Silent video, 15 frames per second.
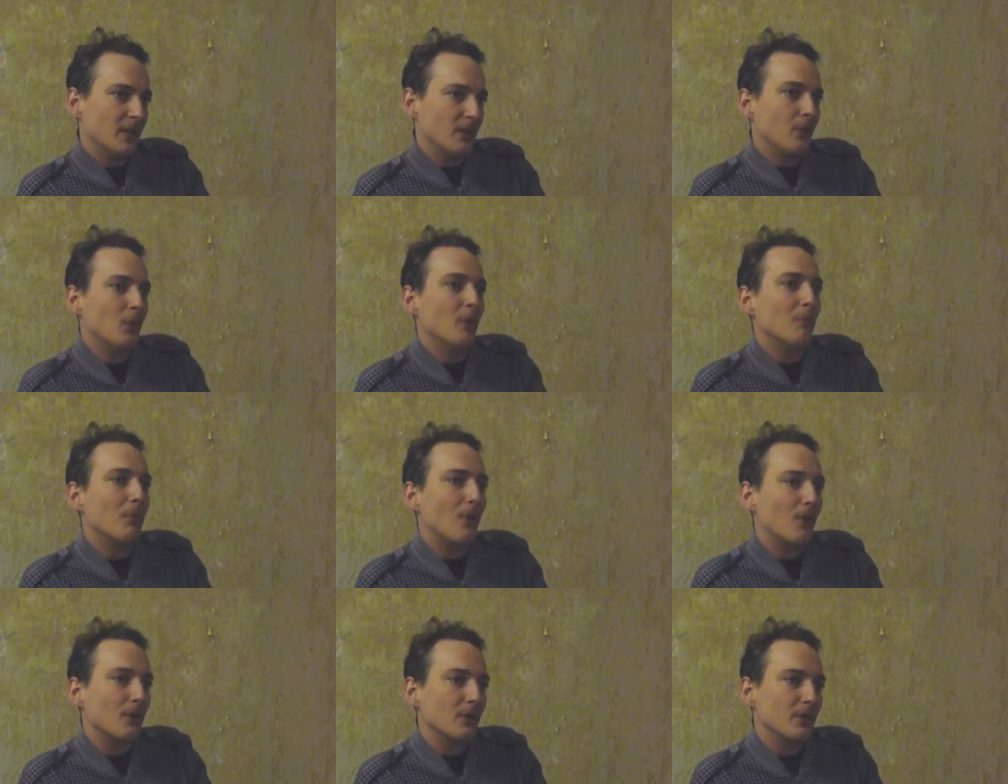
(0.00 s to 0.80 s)
too
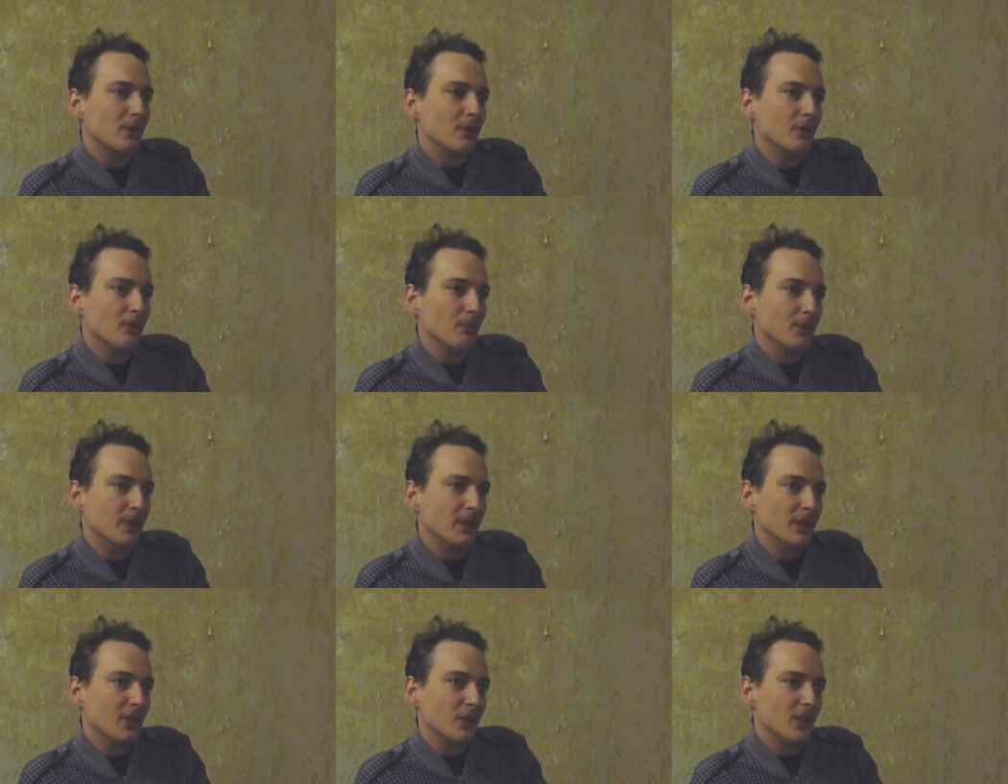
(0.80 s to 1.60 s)
important to
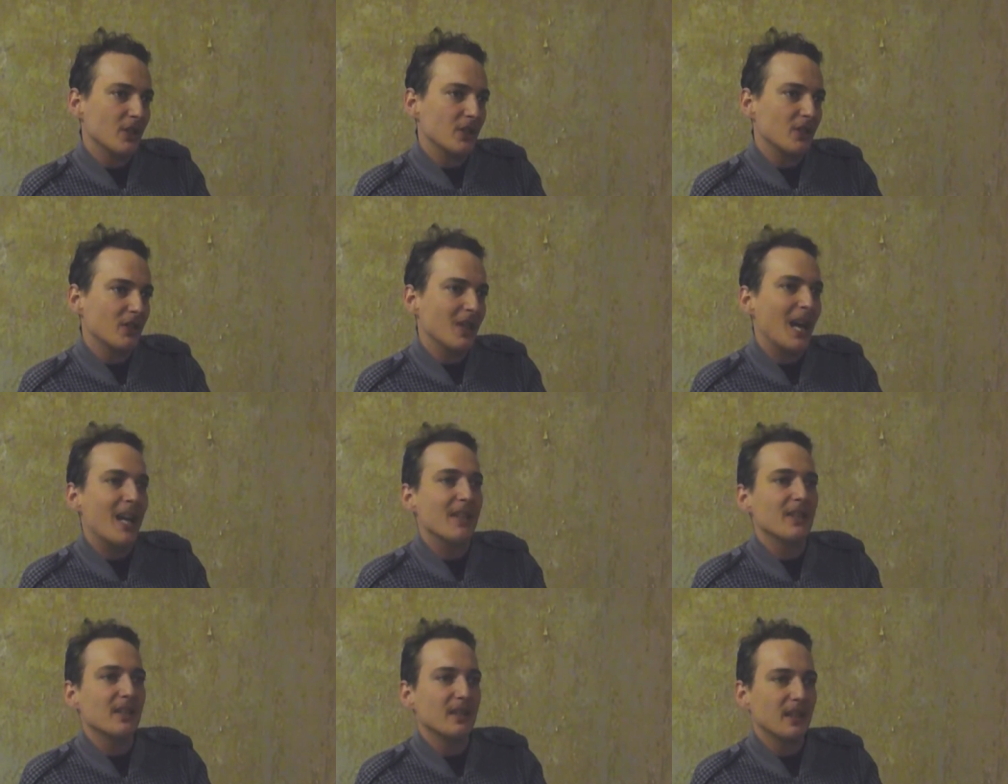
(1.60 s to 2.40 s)
be just
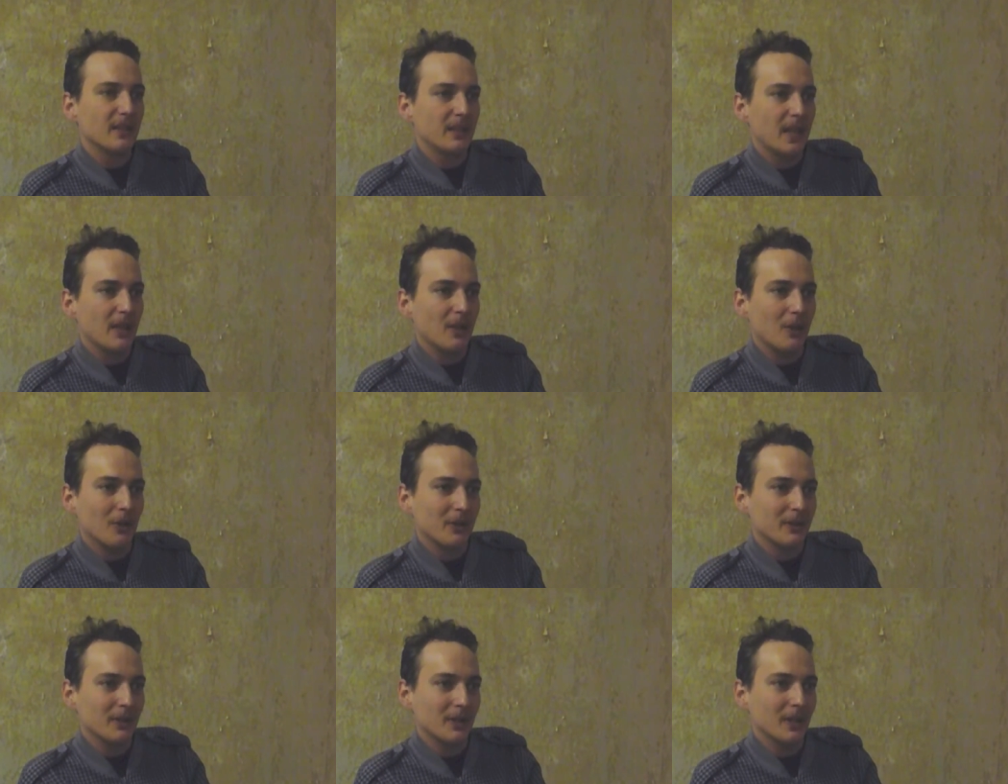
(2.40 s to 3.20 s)
nice and
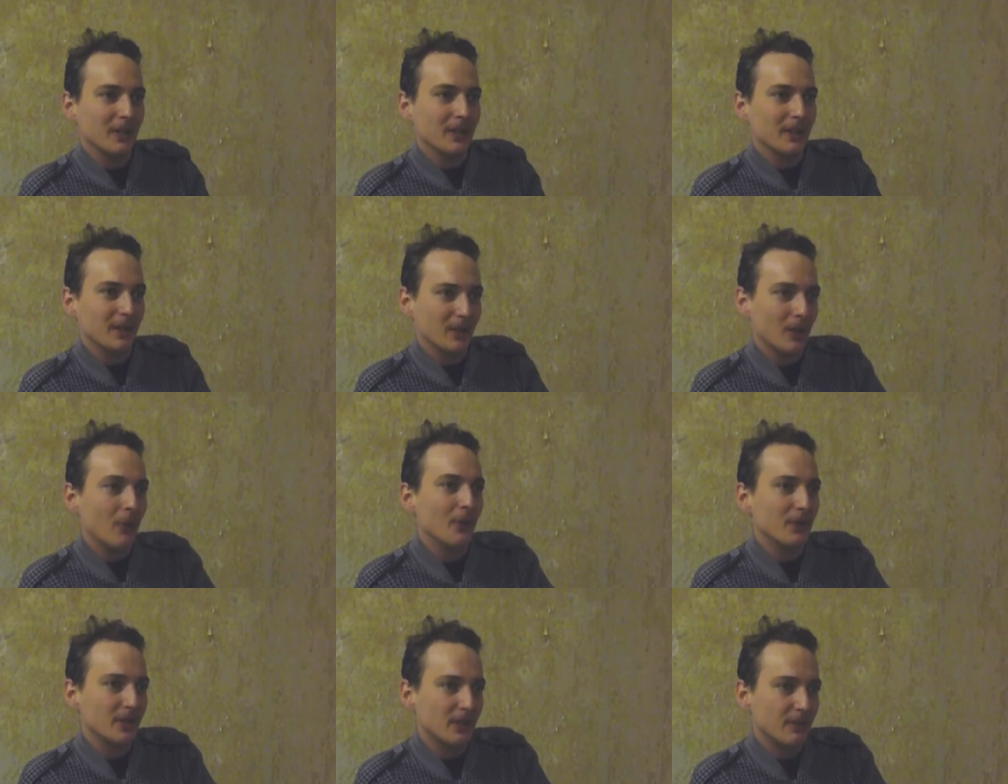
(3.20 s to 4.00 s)

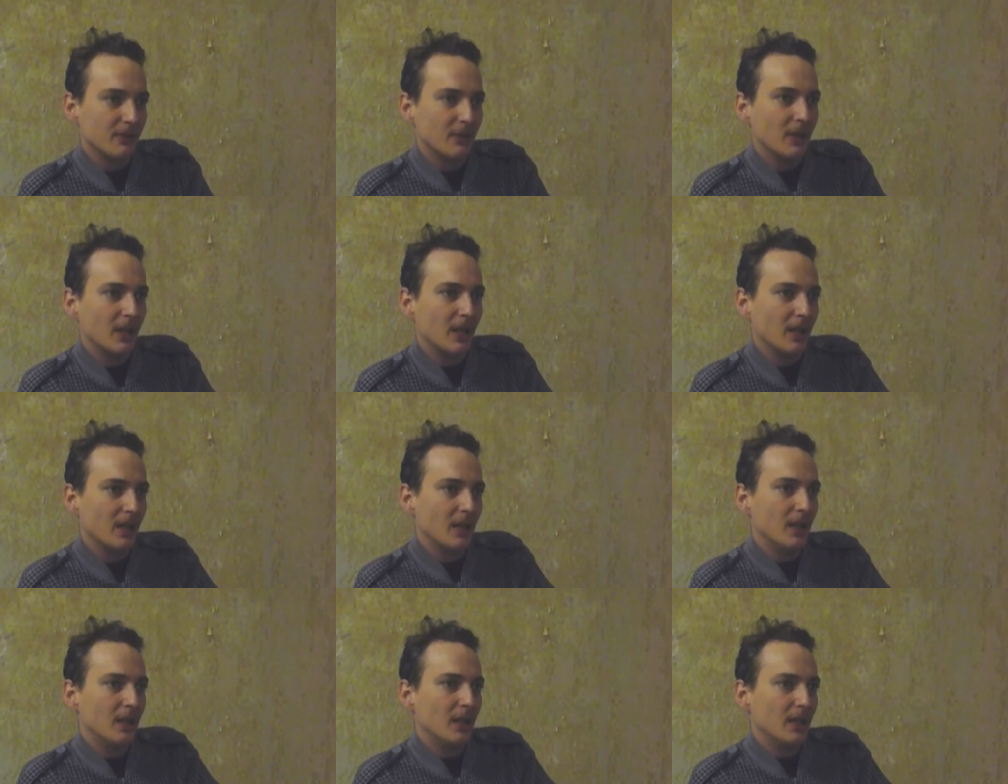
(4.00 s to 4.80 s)
decorative, right?
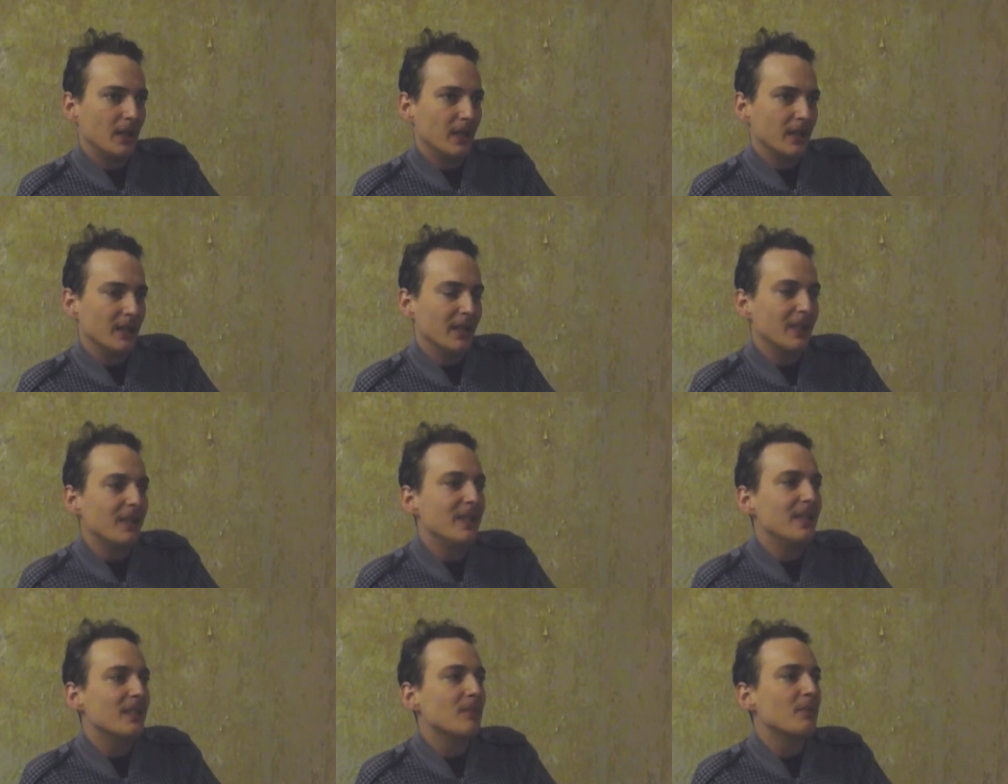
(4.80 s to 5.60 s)
It
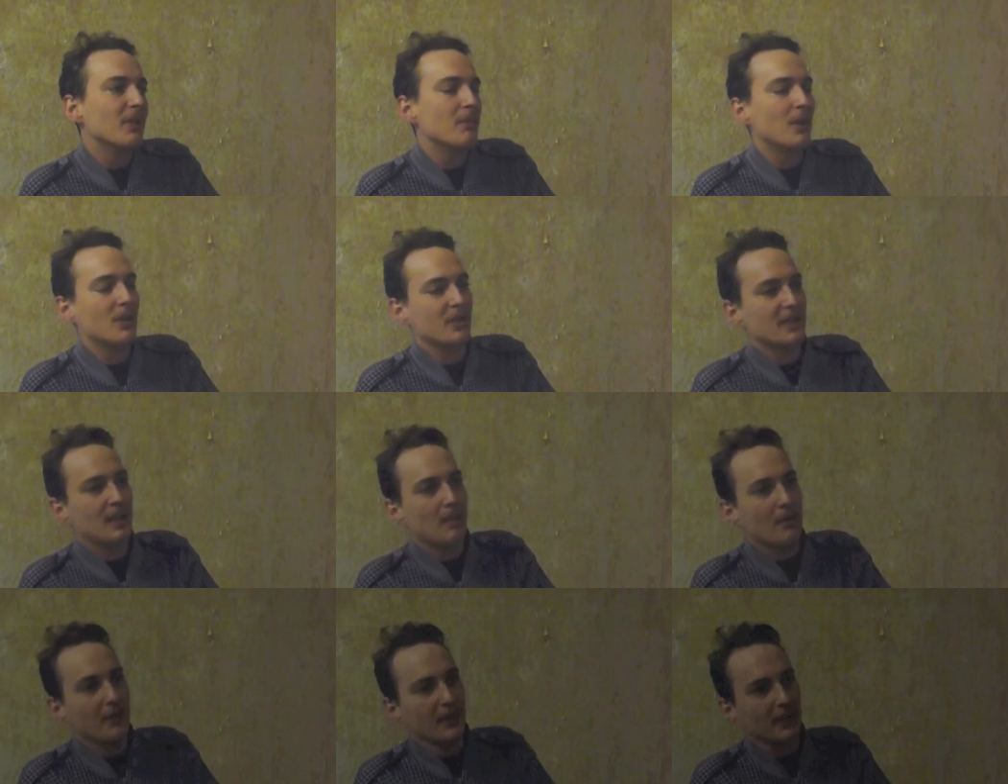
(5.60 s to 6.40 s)
needs to be about
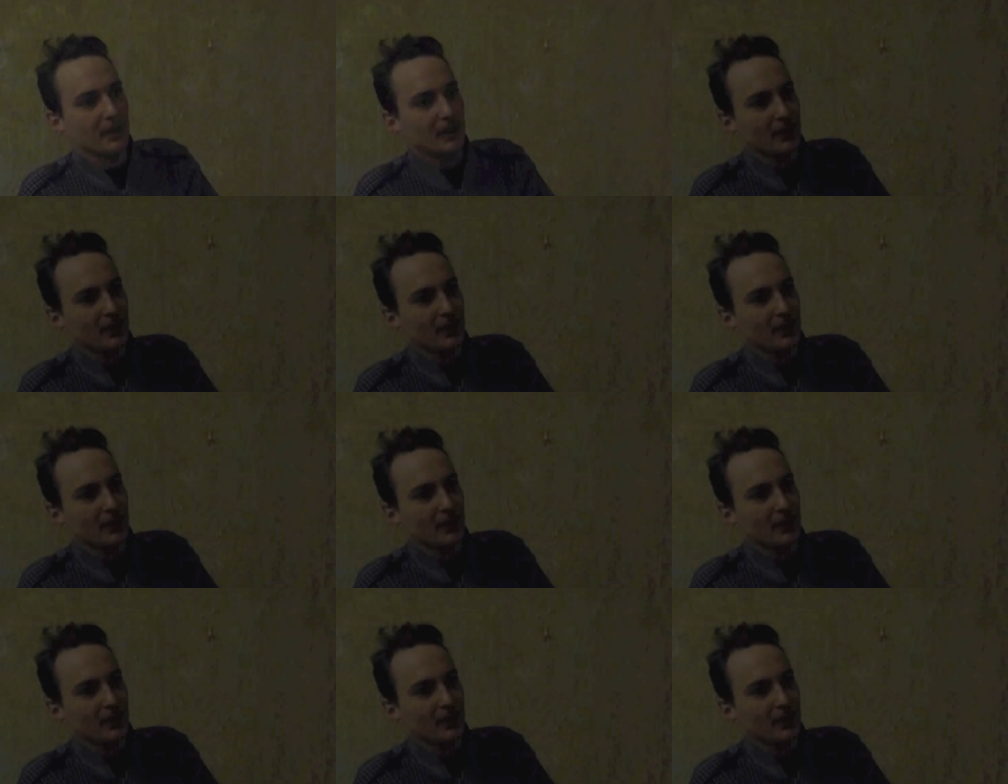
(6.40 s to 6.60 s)
something.